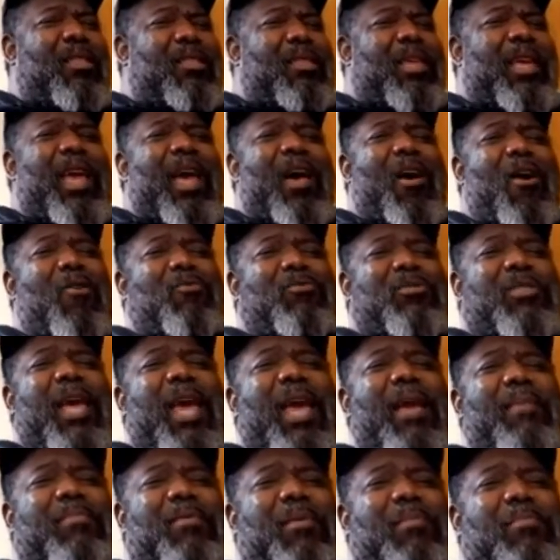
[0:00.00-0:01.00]
they all
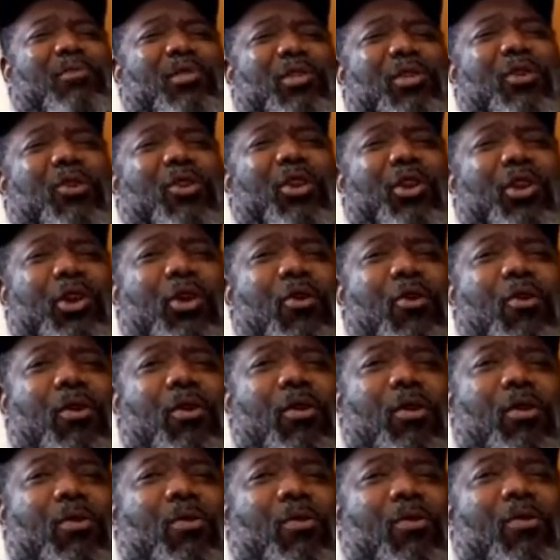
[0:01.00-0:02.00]
taped them to the
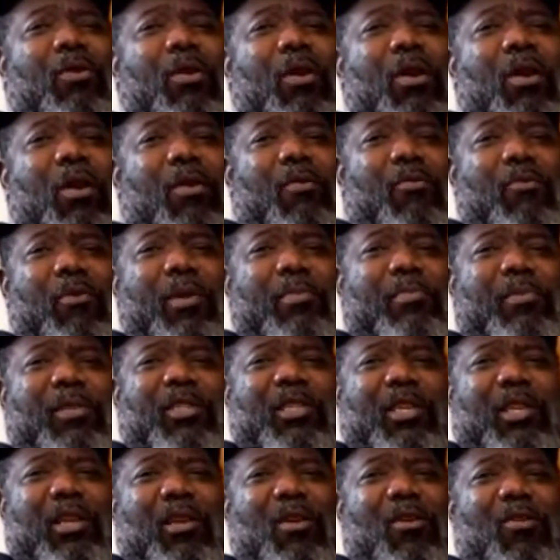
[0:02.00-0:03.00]
urinal, ripped
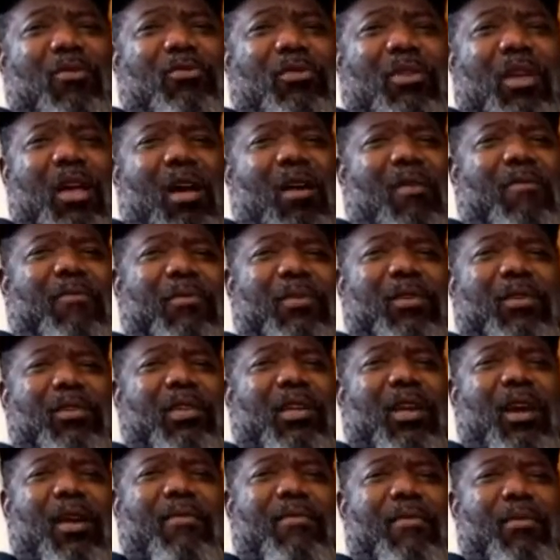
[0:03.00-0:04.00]
his clothes off, and
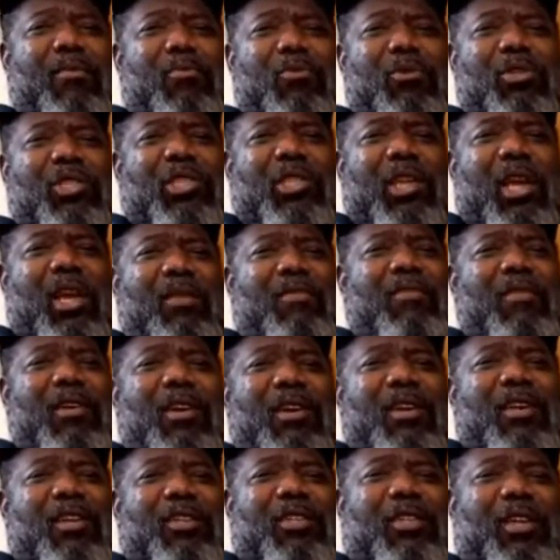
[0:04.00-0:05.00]
covered him with
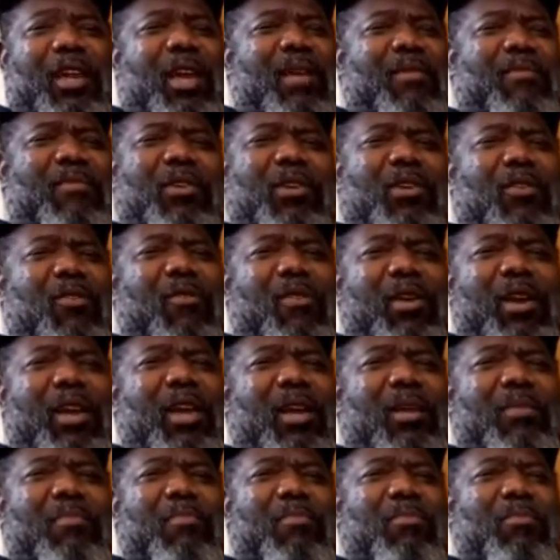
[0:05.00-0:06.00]
shaving
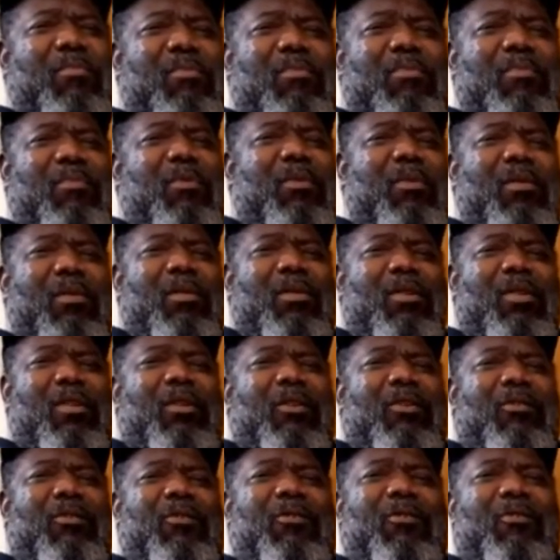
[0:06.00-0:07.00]
cream
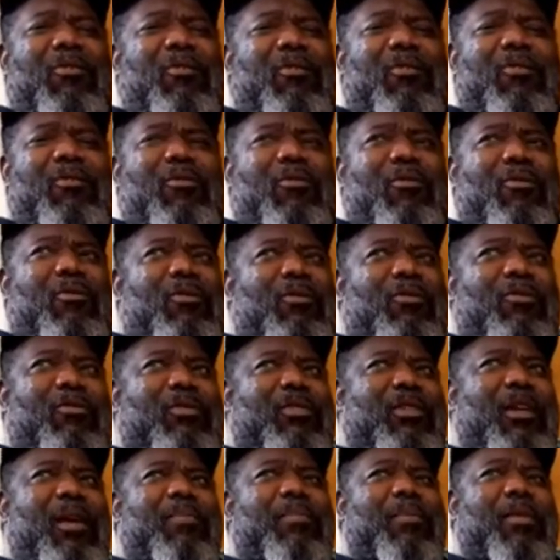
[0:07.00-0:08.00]
or, or or
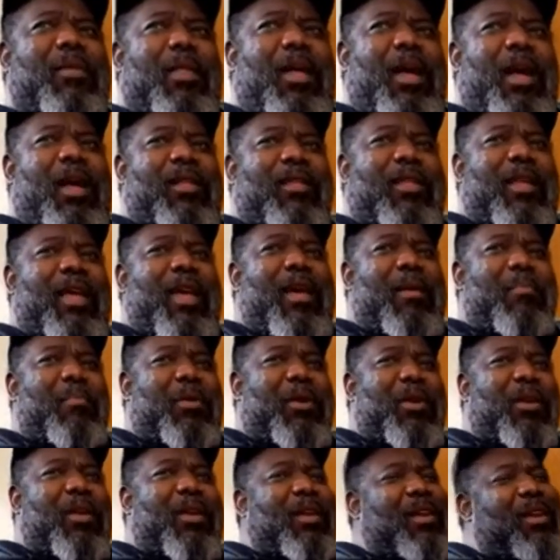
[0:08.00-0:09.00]
something like that.
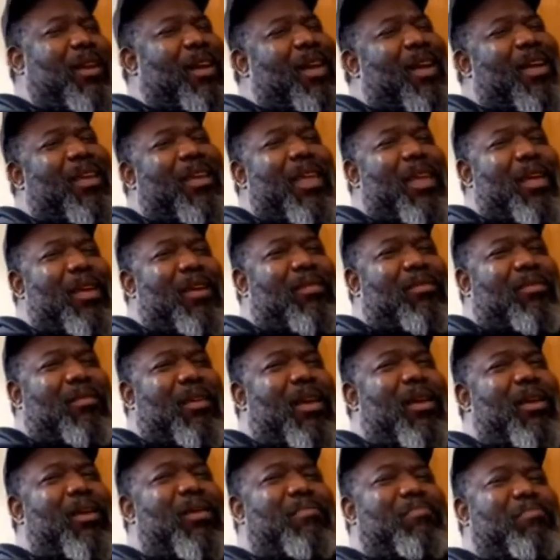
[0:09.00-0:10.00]
But yeah, they
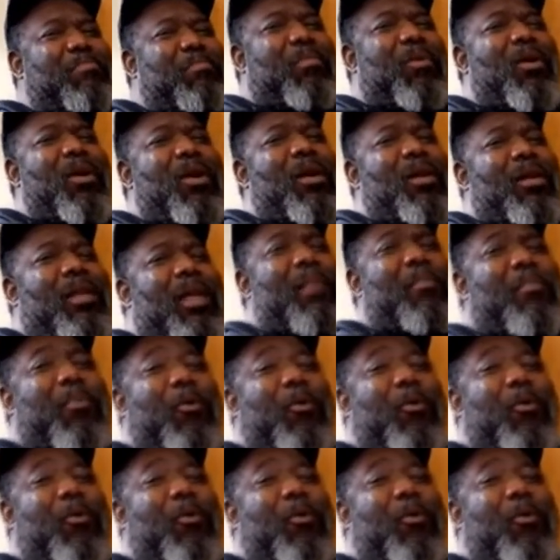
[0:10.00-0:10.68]
they they